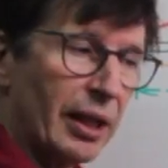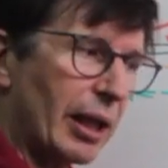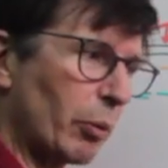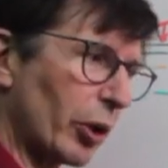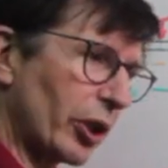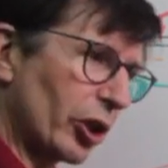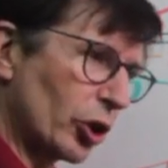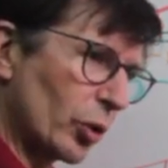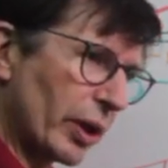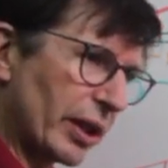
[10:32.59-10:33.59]
And we're going
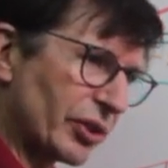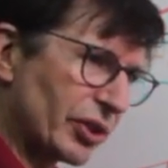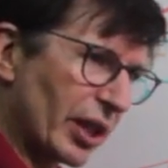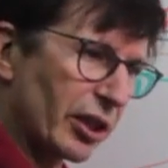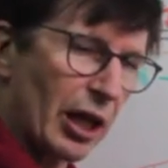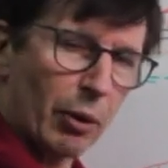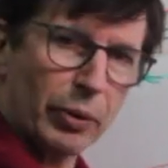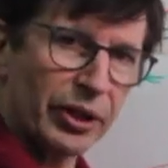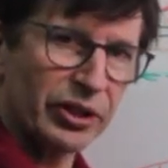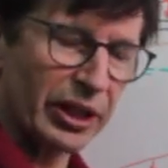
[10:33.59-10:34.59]
to do this not
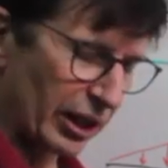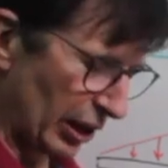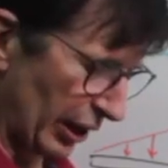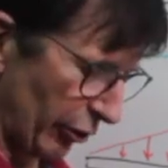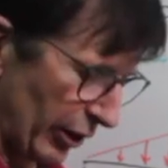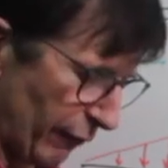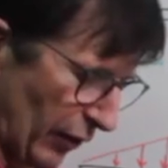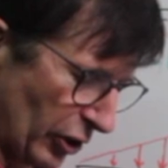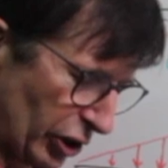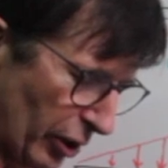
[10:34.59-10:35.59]
with the singularity
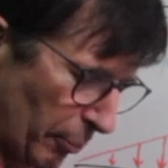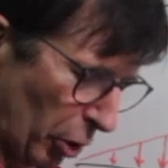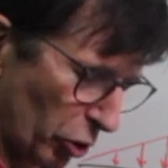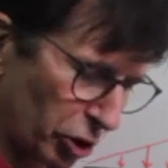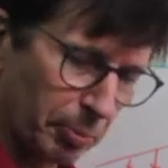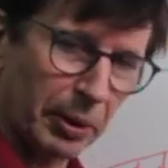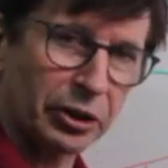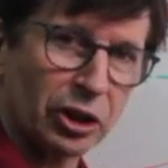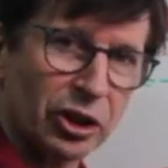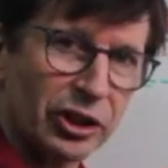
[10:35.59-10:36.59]
function approach, but
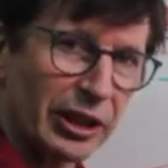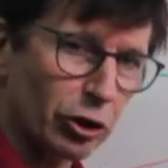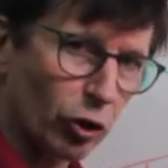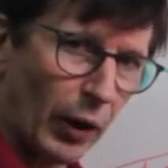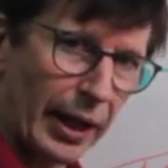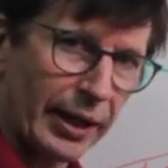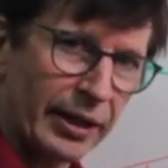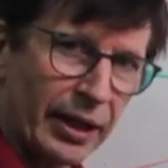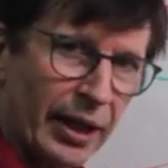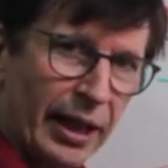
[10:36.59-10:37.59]
just the
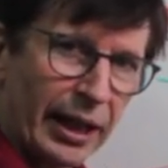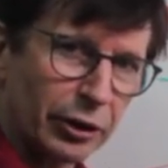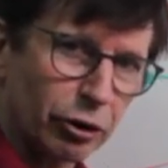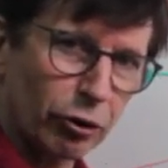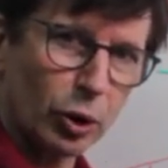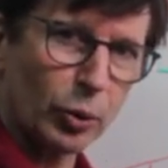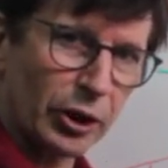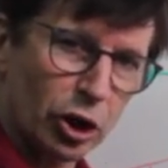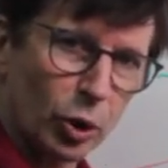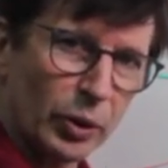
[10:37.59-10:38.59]
tried and true
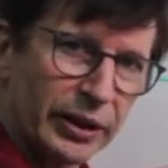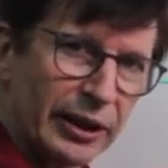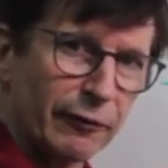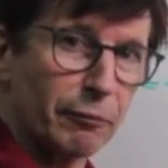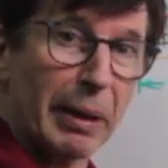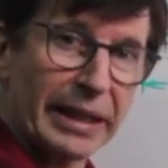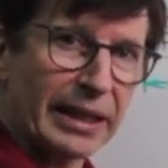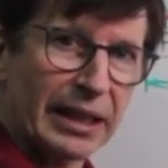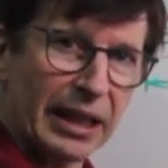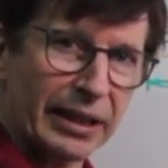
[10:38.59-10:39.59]
intuitive make a
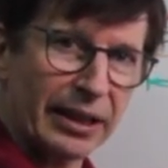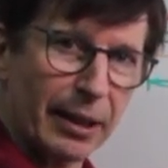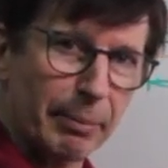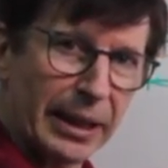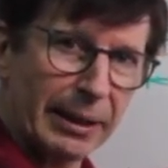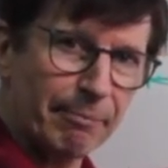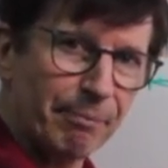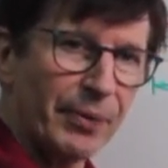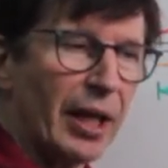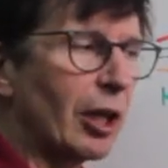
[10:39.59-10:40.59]
cut in the beam.
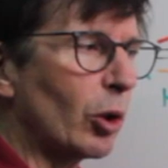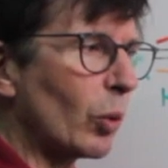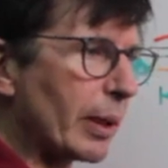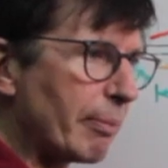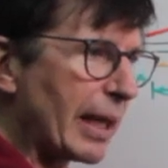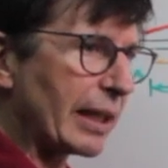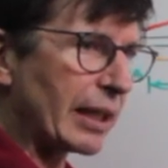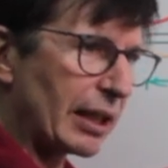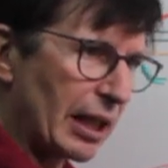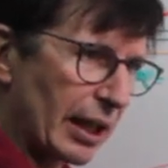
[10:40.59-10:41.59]
We
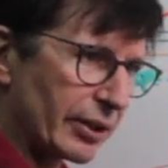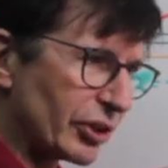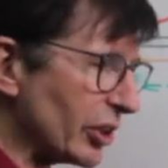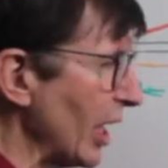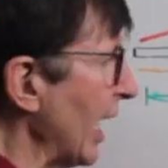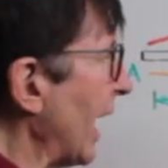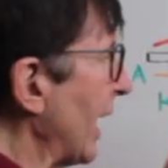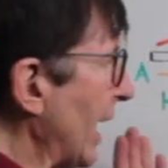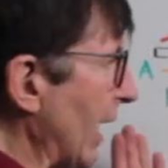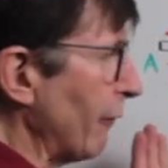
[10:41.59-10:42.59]
make cuts
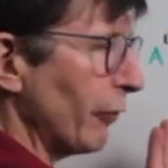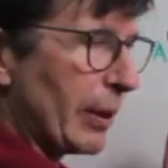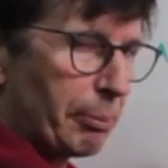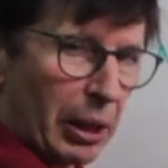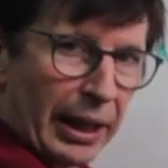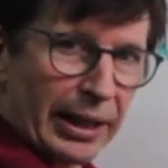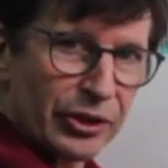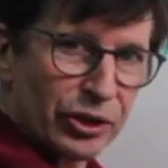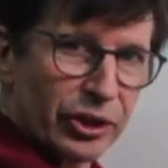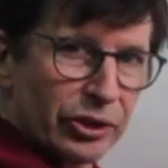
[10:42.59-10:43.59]
at every
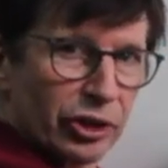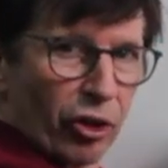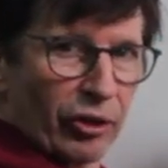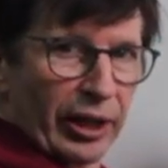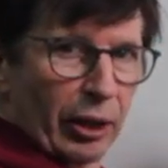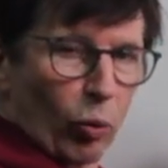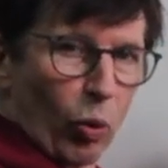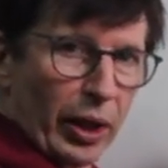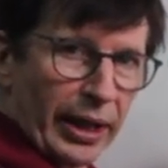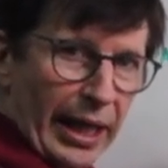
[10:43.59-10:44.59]
place, starting at
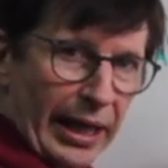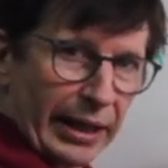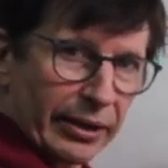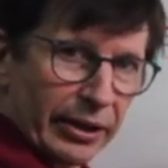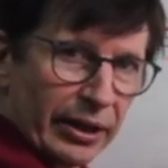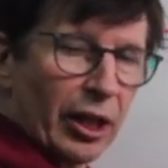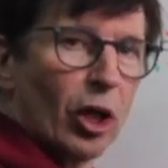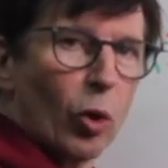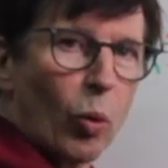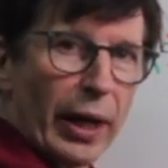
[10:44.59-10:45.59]
one end,
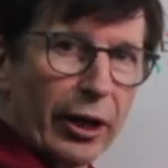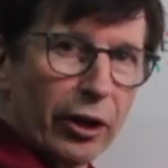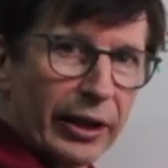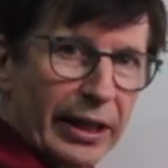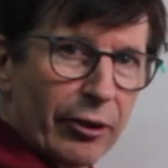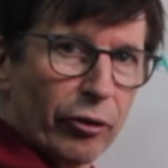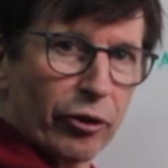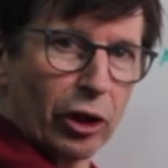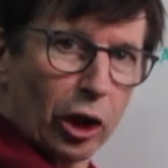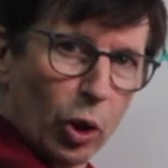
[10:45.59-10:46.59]
where either
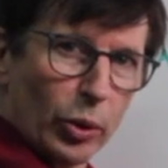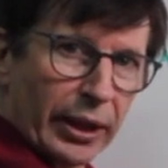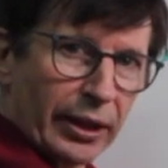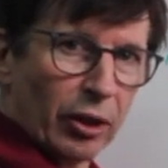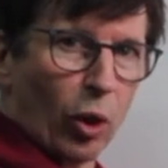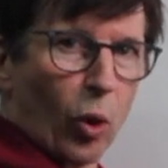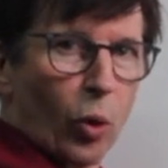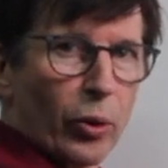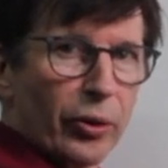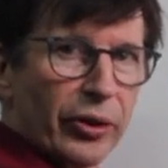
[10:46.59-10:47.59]
the loading
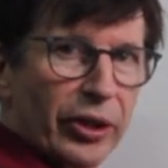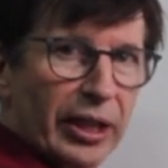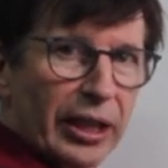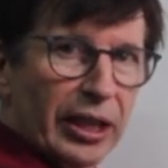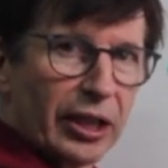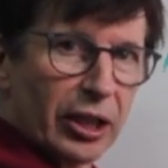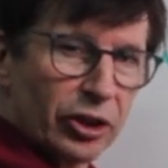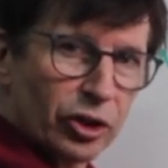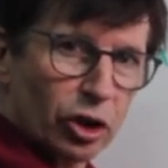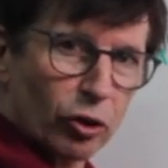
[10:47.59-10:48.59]
or the
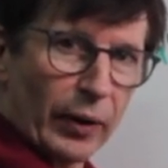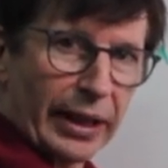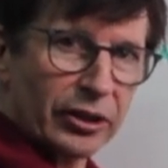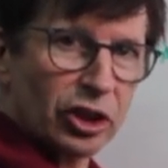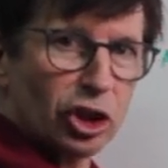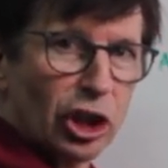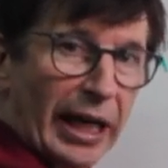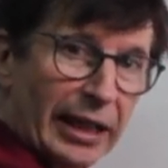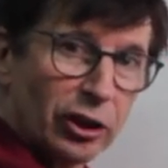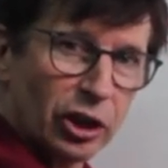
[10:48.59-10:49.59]
constraints
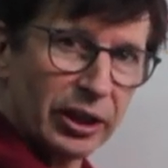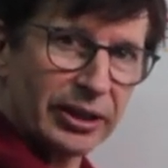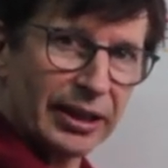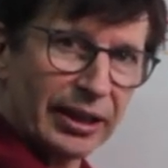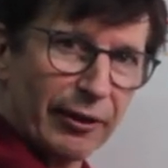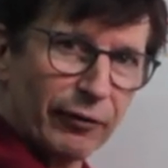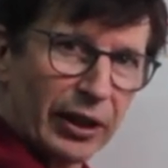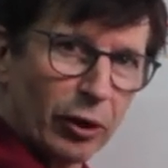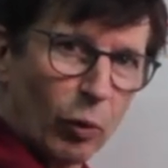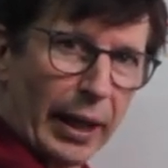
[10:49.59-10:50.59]
change in a
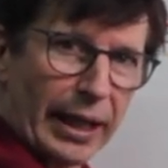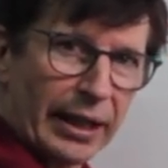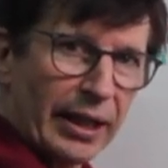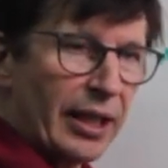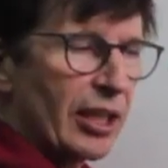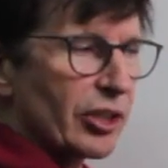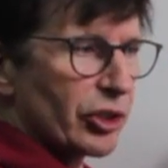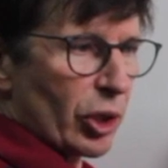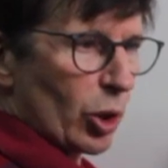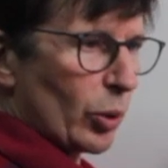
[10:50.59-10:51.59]
significant way.
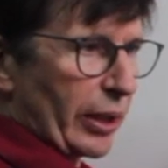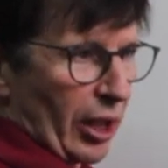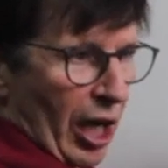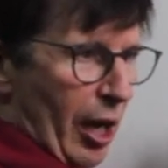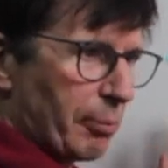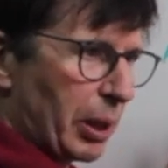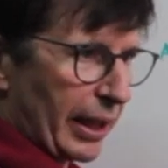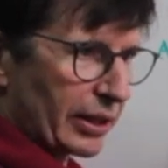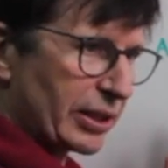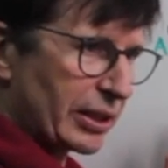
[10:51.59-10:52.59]
So in a
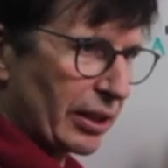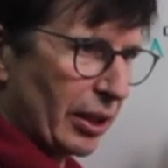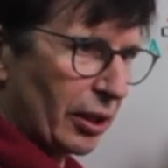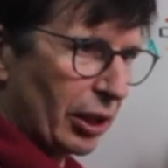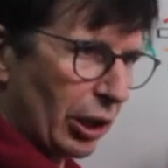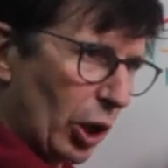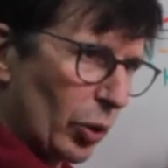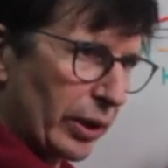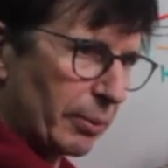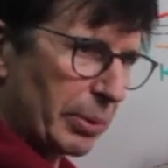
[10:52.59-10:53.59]
complex
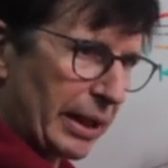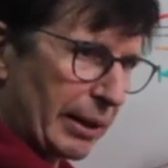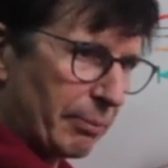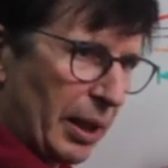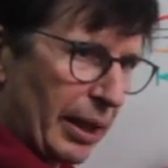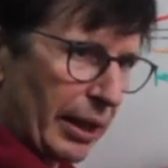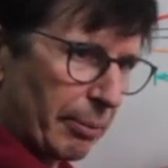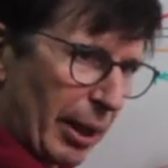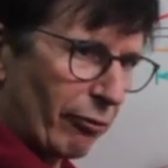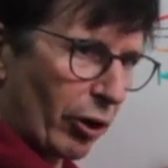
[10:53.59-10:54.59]
loaded beam,
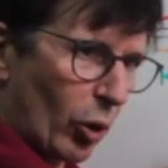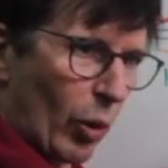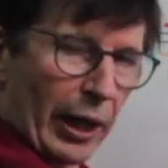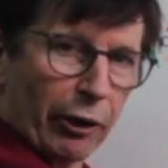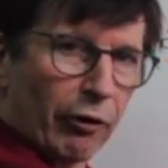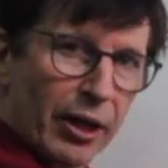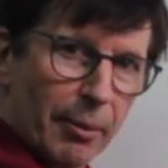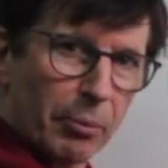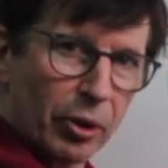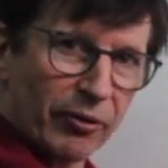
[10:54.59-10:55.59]
it may require a
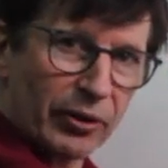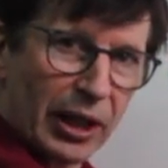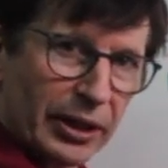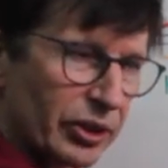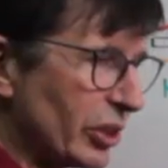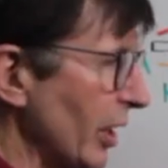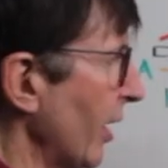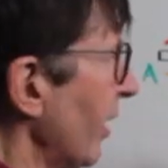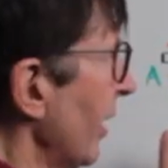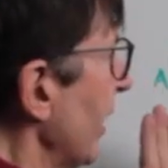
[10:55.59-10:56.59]
number of cuts.
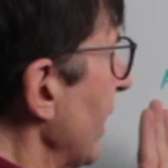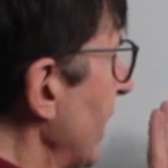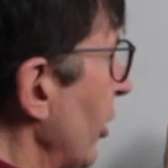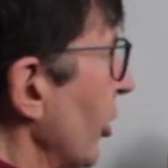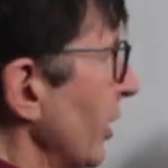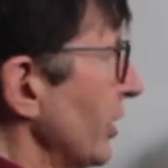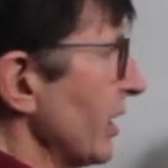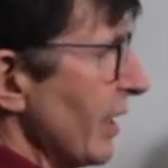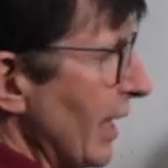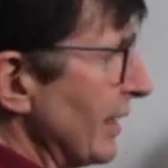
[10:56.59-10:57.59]
Here, it's
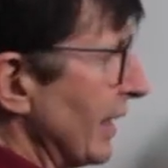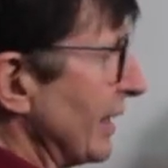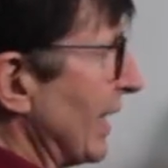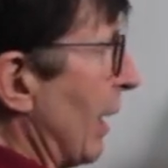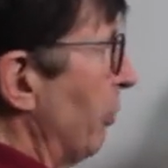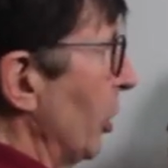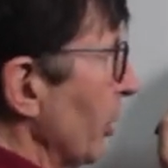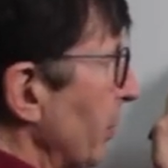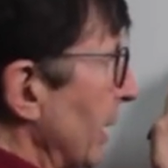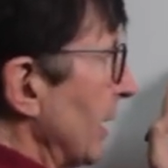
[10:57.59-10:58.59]
a nice
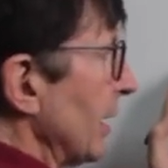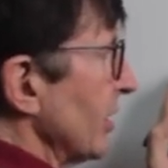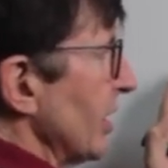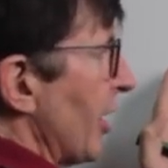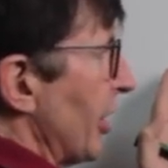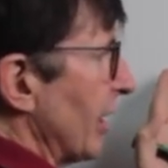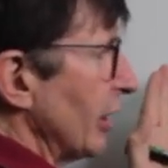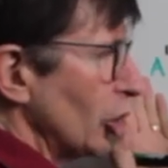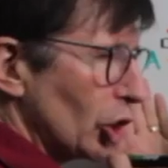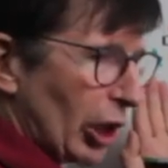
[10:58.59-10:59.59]
example because
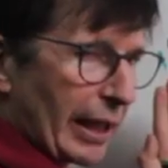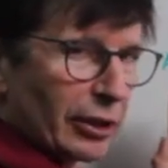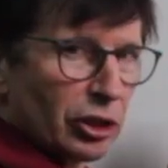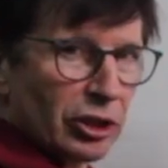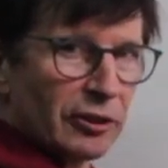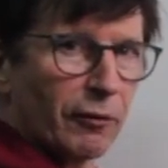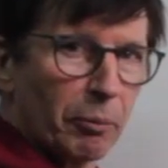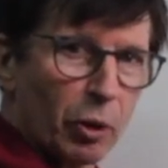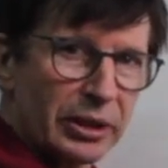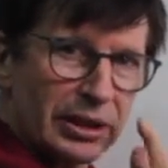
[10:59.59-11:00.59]
nothing changes
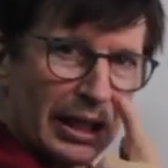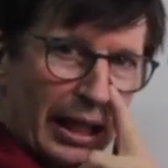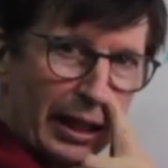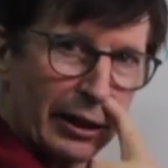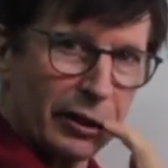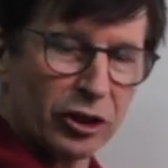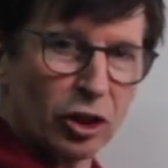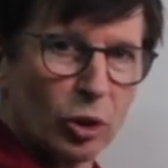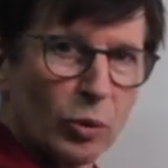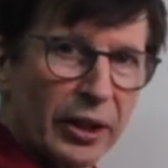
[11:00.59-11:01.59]
from one side to